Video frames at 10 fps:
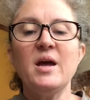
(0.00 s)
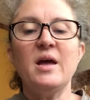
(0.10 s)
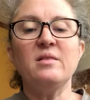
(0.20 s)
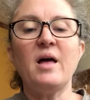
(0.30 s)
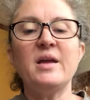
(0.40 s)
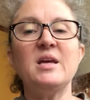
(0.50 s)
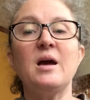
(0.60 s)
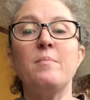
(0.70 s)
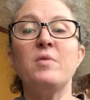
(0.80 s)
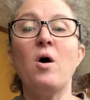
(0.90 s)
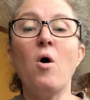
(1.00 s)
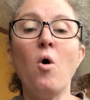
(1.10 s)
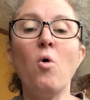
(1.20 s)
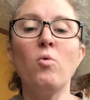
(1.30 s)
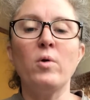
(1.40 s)
and lighting up the
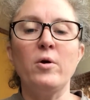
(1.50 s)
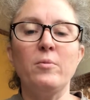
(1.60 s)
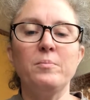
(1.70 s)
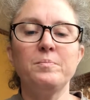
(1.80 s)
whole room.